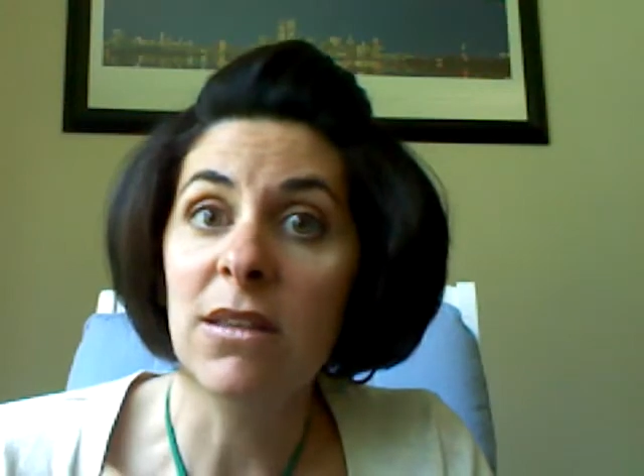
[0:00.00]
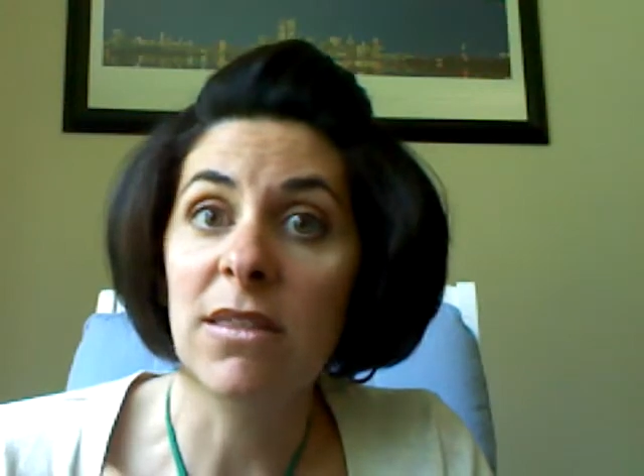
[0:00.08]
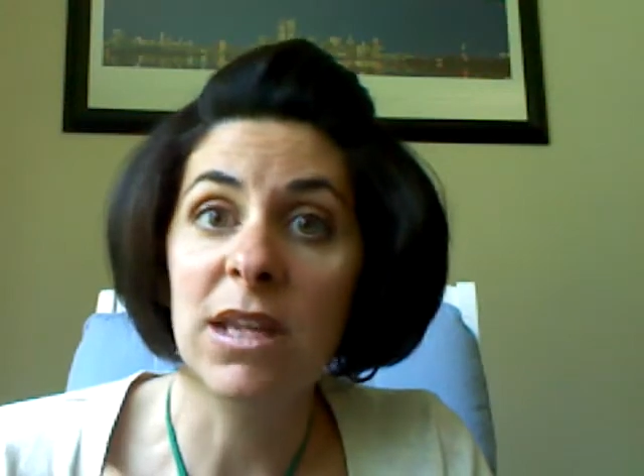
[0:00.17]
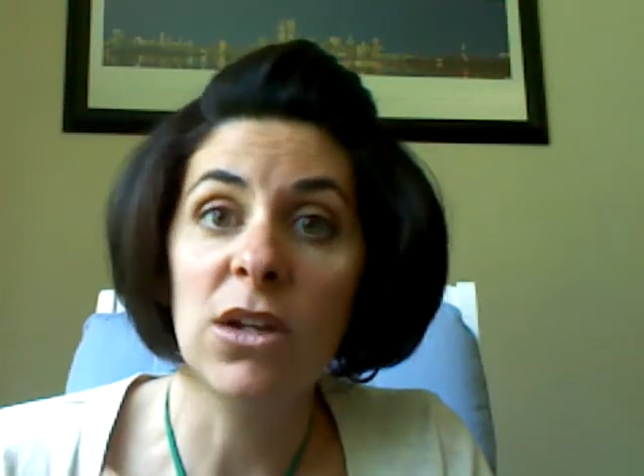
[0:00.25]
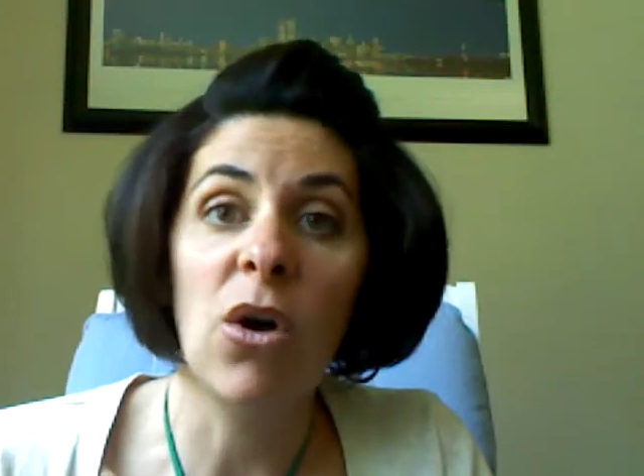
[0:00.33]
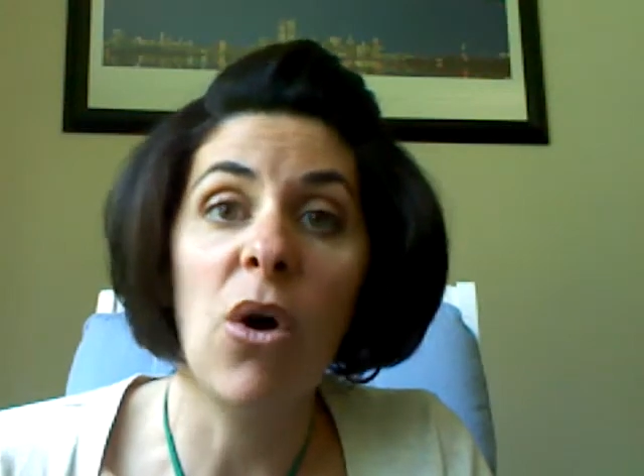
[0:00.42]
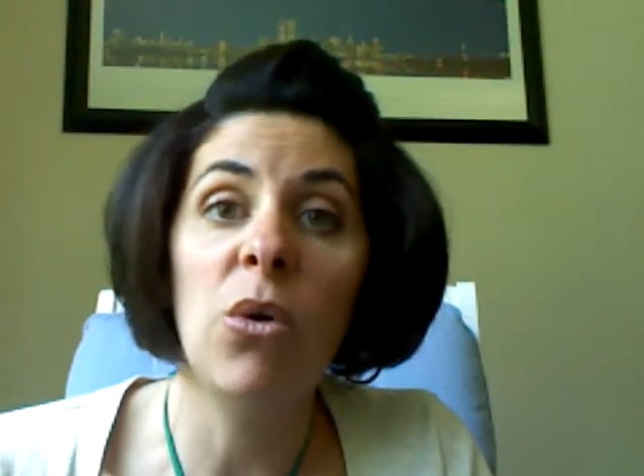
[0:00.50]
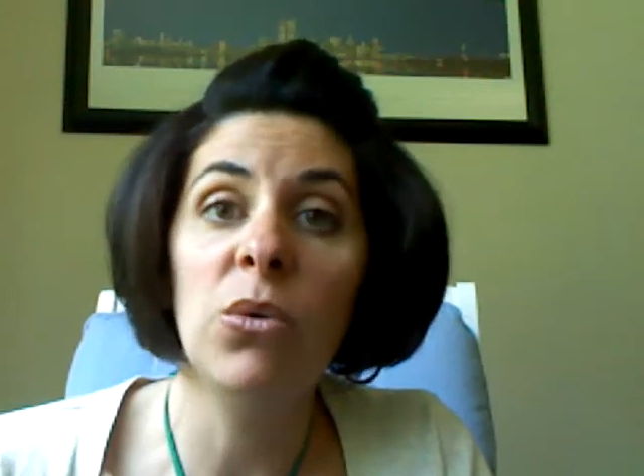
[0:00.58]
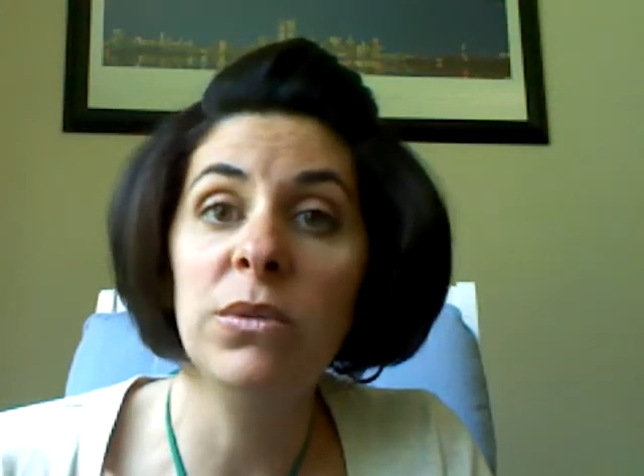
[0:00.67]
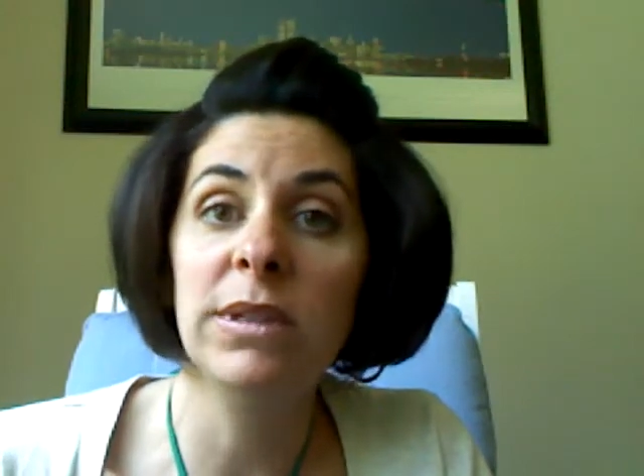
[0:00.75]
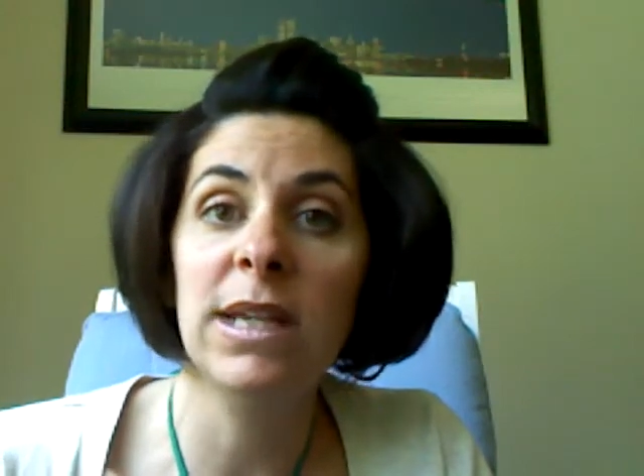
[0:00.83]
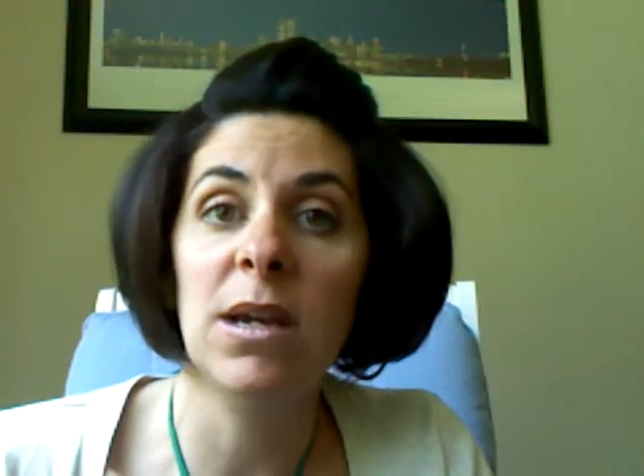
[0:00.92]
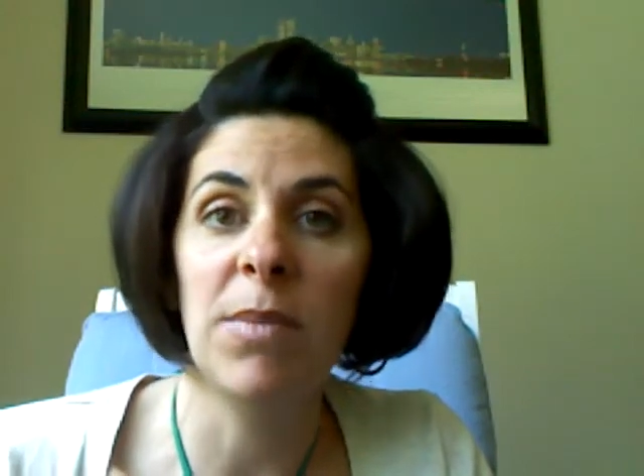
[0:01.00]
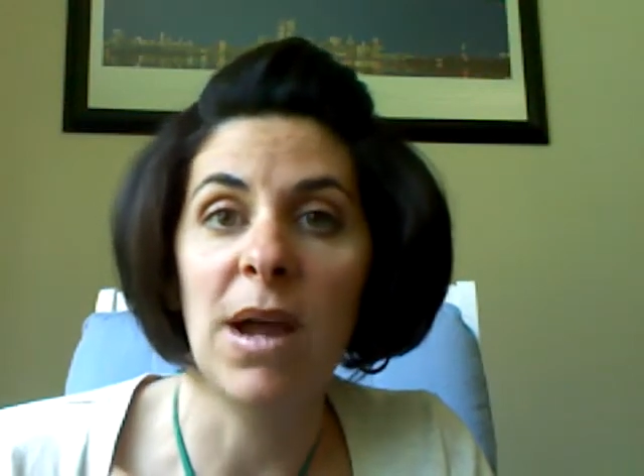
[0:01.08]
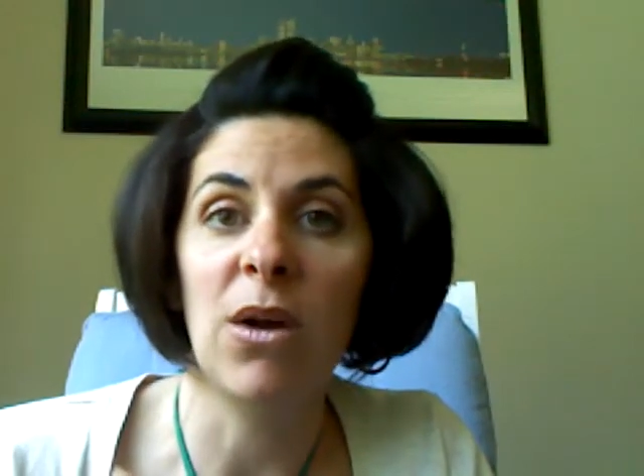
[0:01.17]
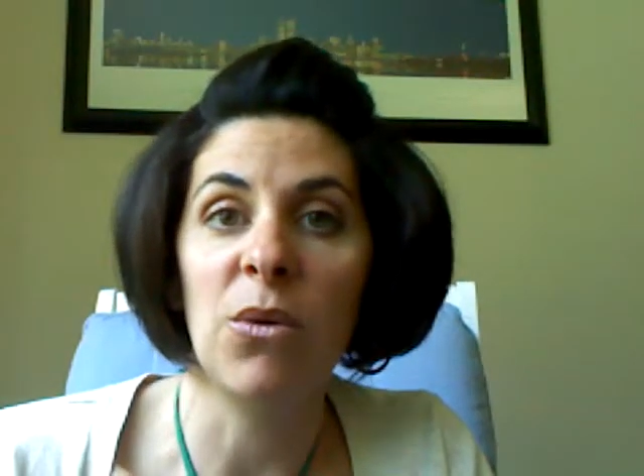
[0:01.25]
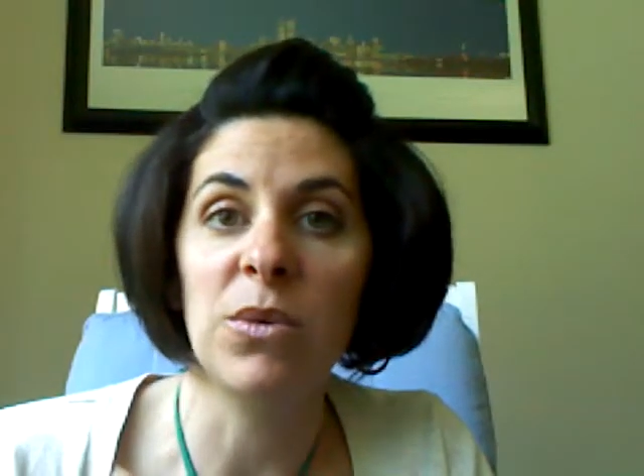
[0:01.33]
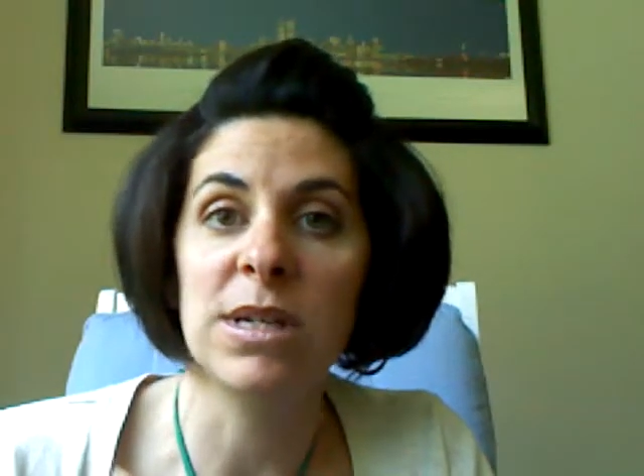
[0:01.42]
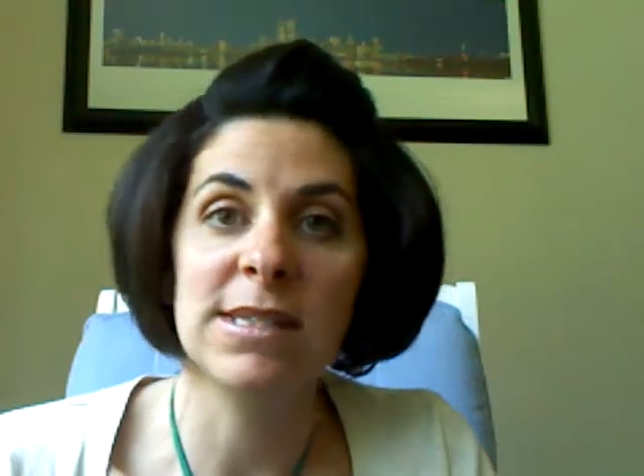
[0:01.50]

think only about what